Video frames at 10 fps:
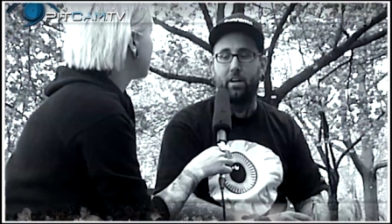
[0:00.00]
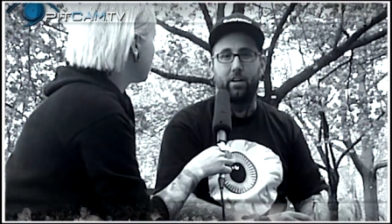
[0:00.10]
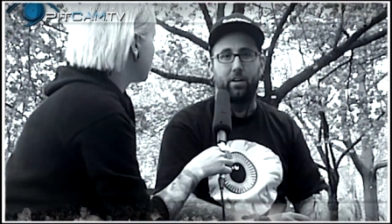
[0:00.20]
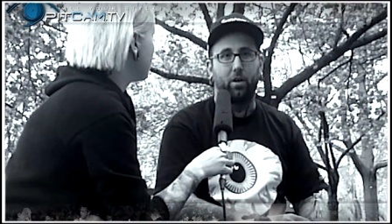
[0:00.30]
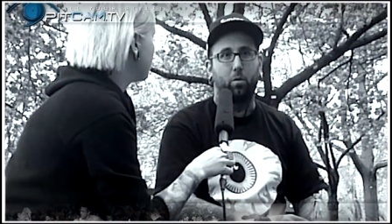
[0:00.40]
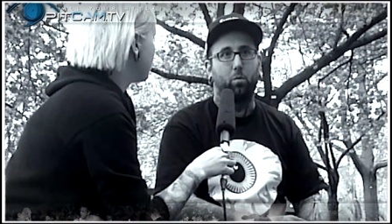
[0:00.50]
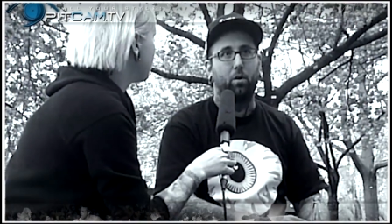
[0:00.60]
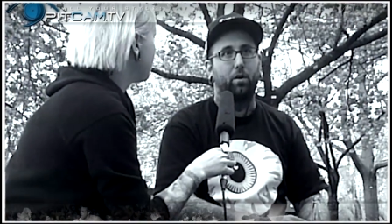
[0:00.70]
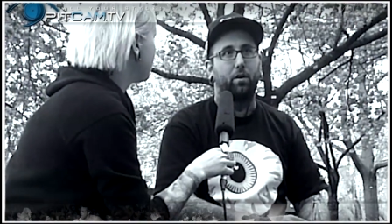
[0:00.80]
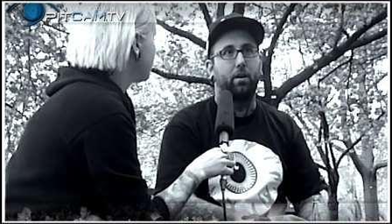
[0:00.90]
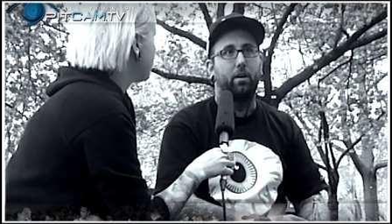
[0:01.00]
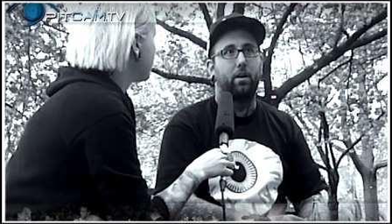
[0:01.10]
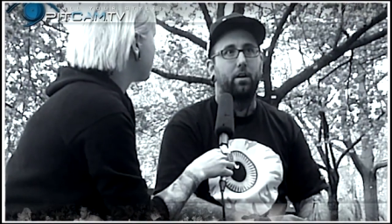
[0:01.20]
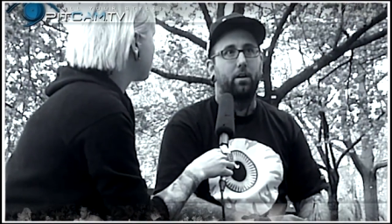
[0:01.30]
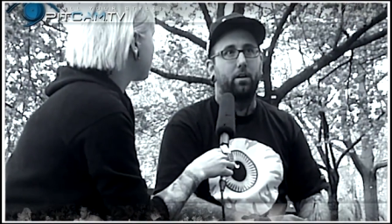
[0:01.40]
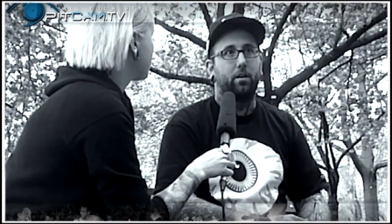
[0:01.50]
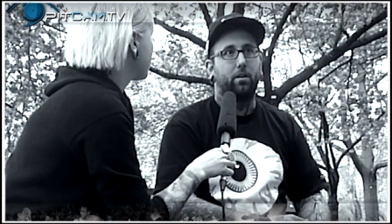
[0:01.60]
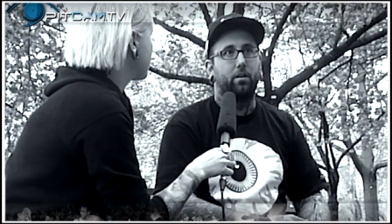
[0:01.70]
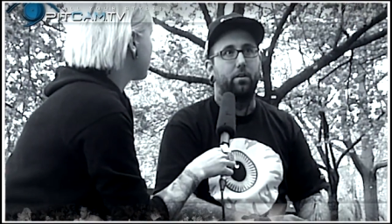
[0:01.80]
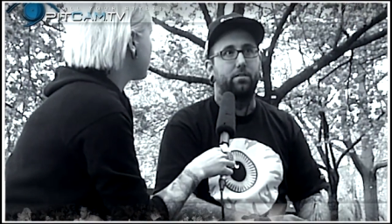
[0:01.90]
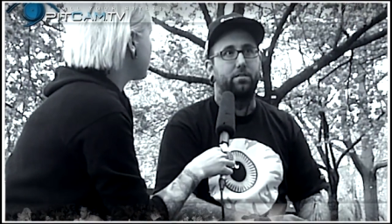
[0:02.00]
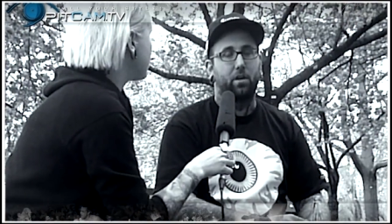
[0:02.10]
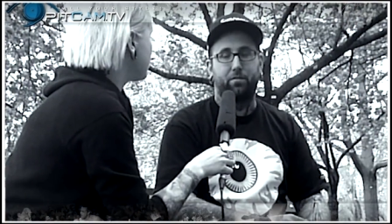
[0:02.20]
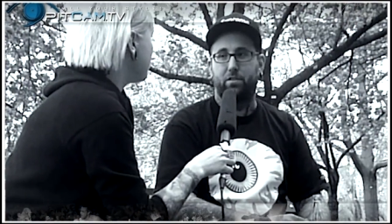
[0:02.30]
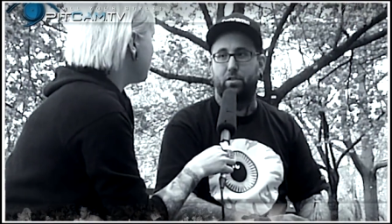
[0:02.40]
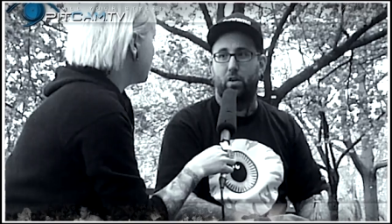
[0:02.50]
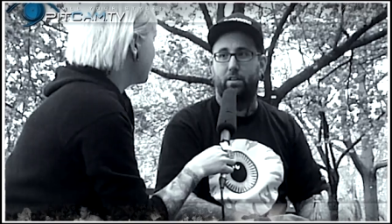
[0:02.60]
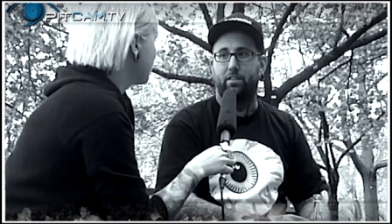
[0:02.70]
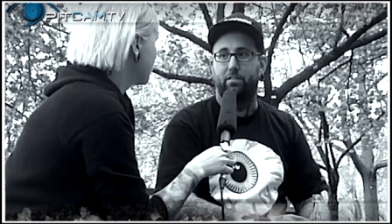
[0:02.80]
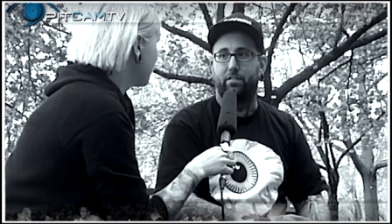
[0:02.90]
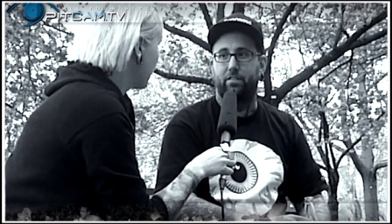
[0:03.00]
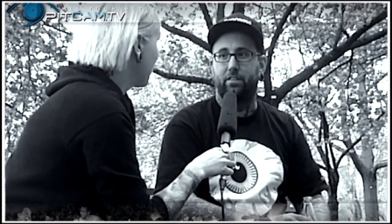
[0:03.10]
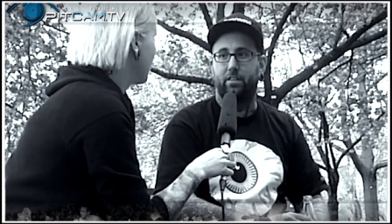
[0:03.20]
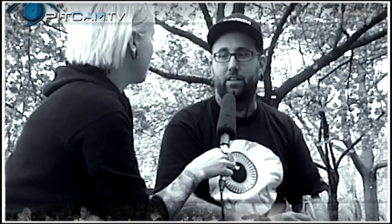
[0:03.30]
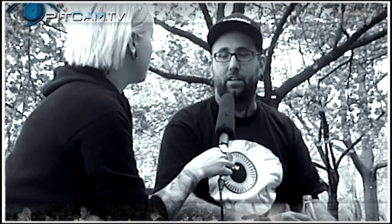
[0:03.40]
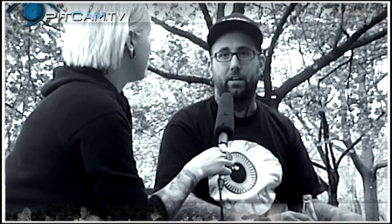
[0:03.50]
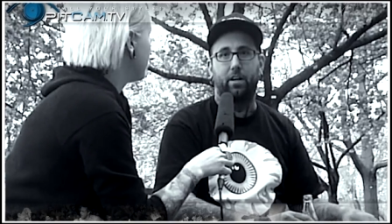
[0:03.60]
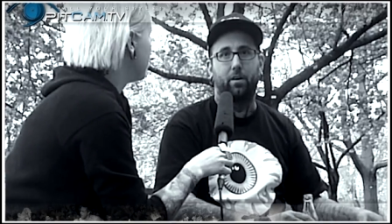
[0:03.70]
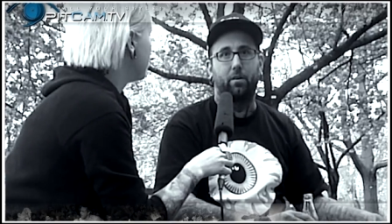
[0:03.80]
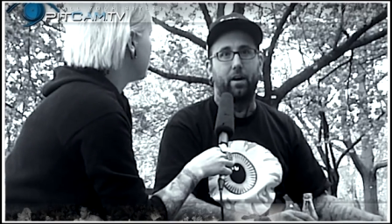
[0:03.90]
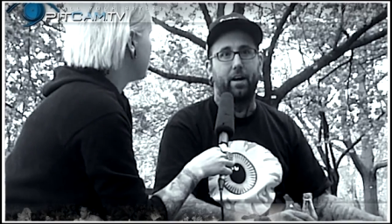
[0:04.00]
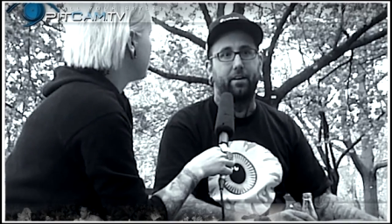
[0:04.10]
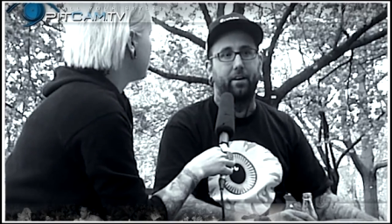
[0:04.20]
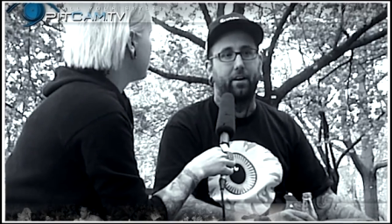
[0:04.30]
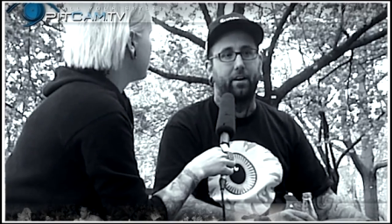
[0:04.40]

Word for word: You know, we're self-destructive, you know, and